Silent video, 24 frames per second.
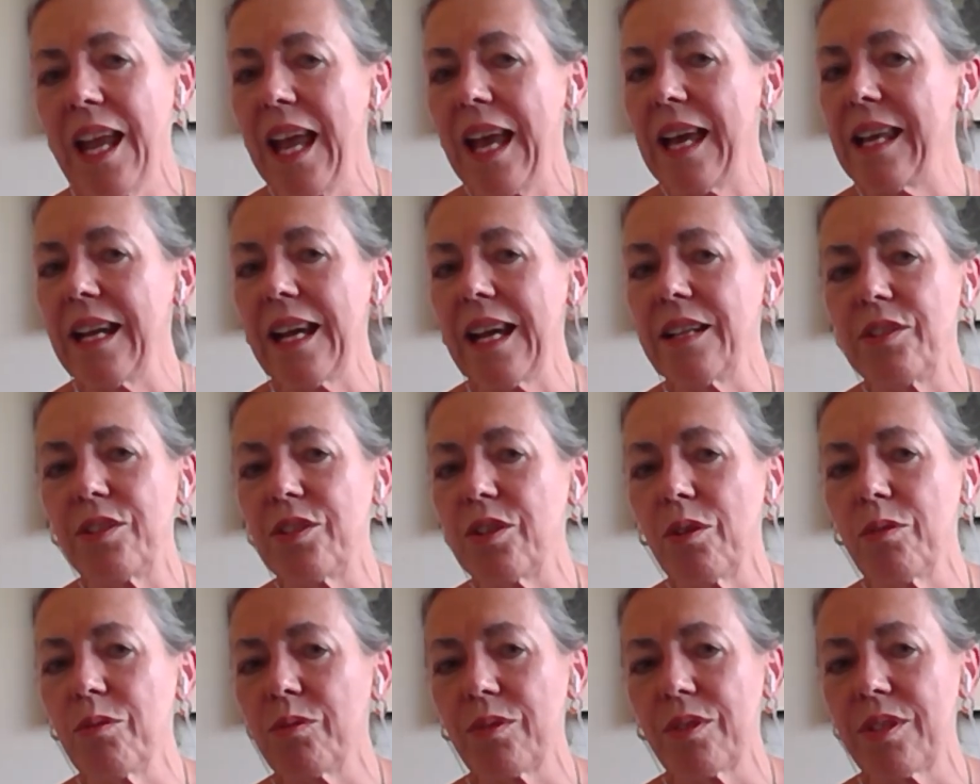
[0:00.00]
And I
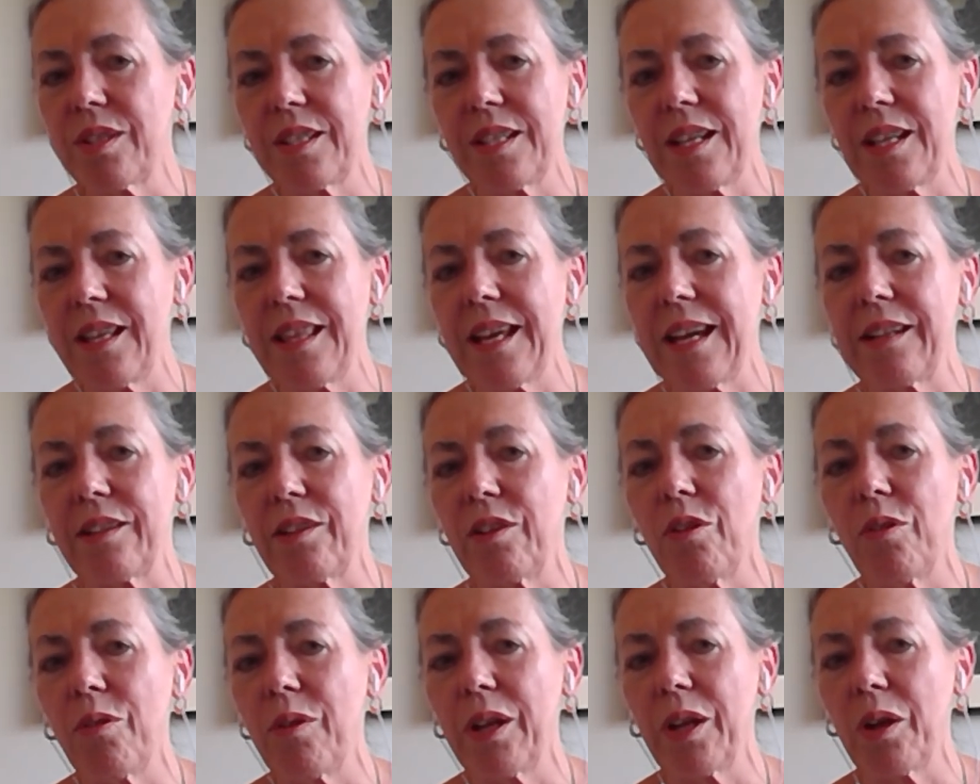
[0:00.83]
don't see that
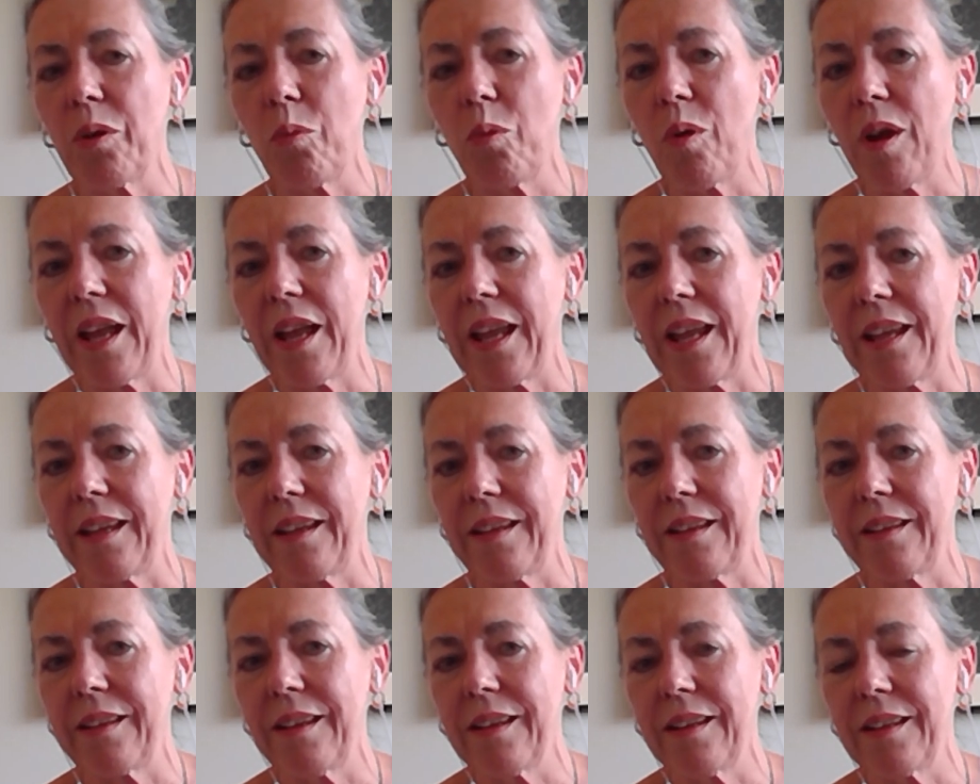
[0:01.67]
going
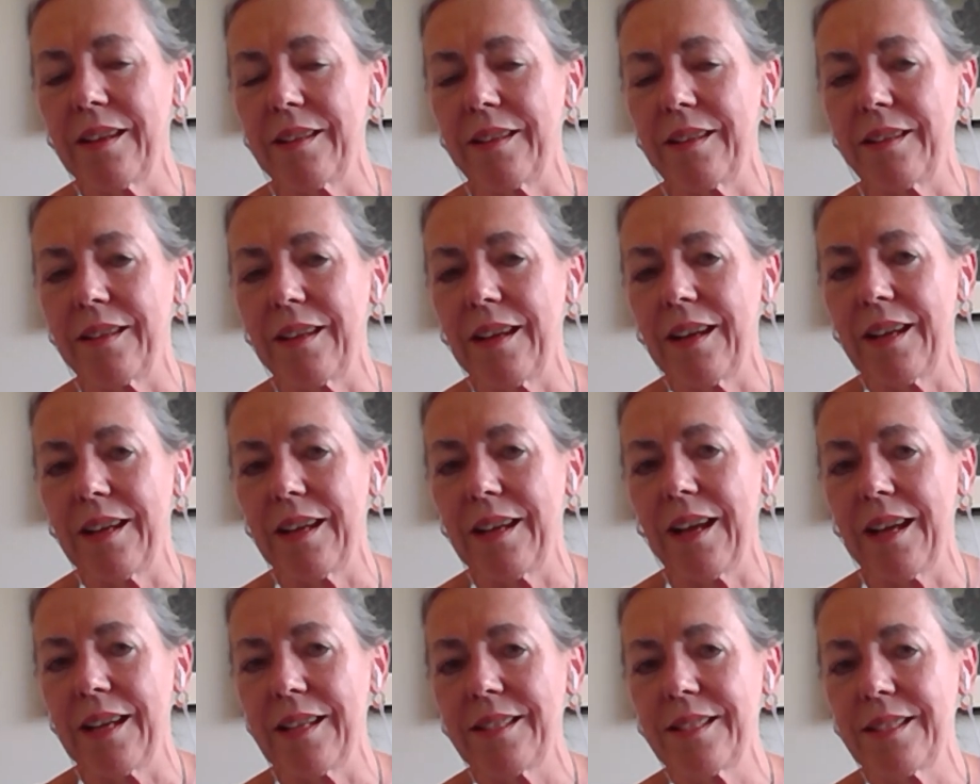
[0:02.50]
away. Uh,
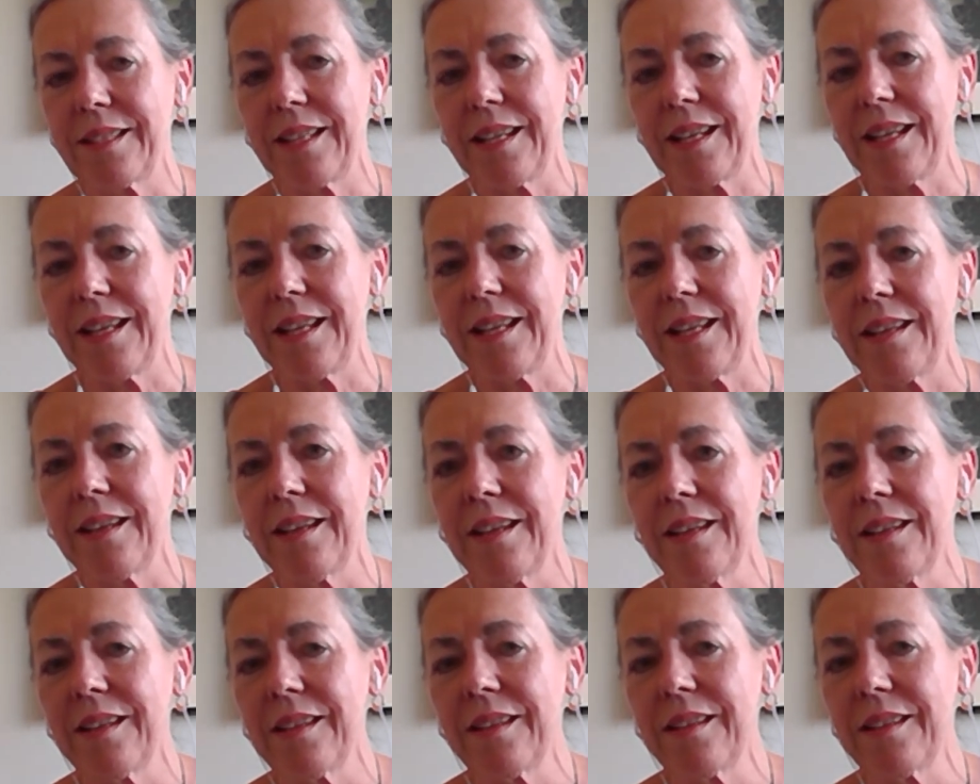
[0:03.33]
I, I, see
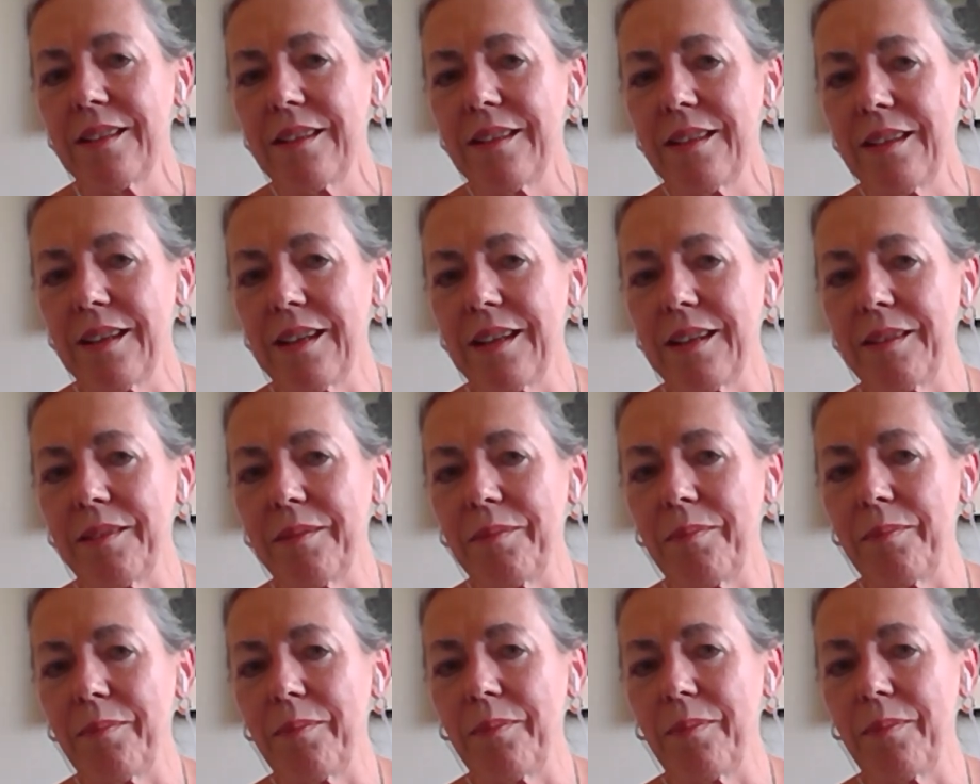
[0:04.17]

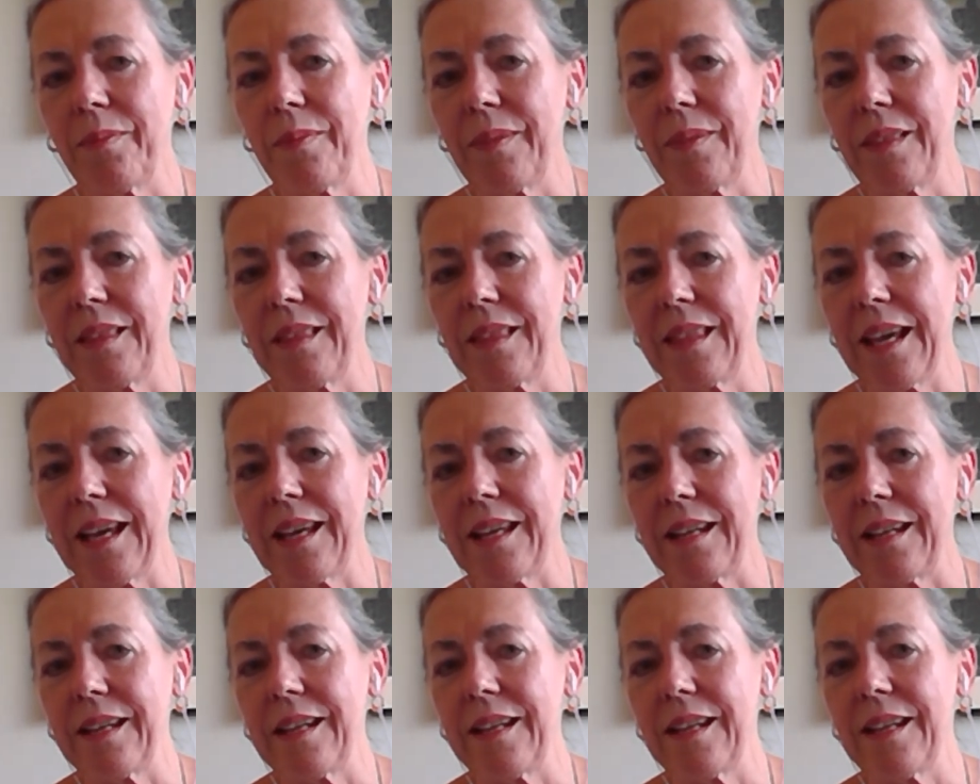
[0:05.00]
um,
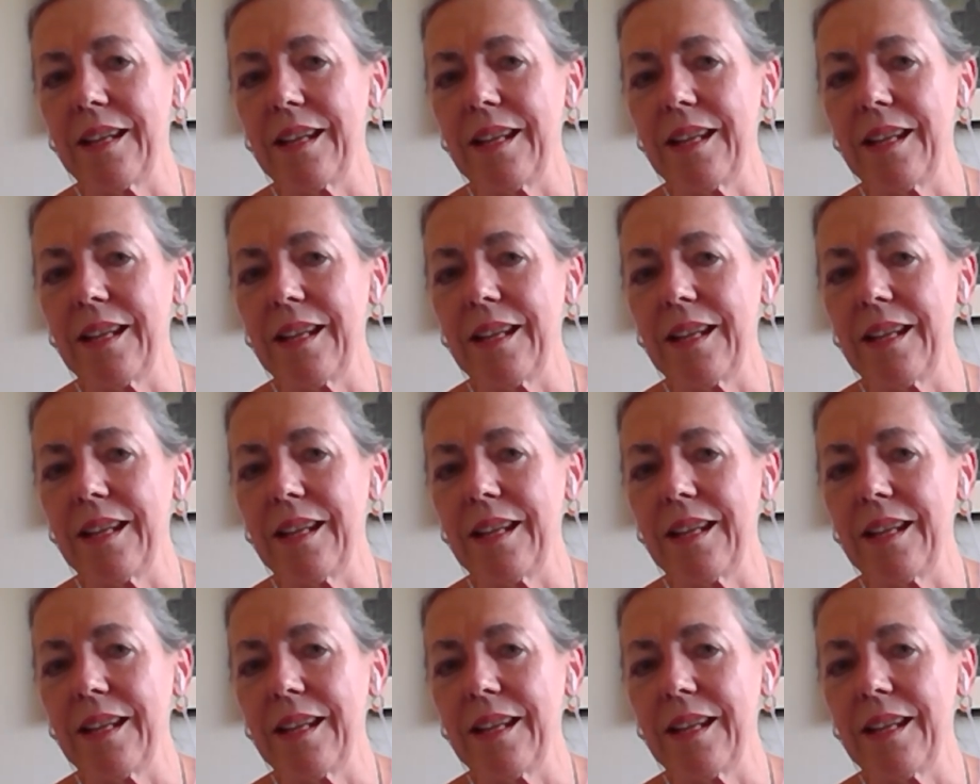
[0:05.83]
that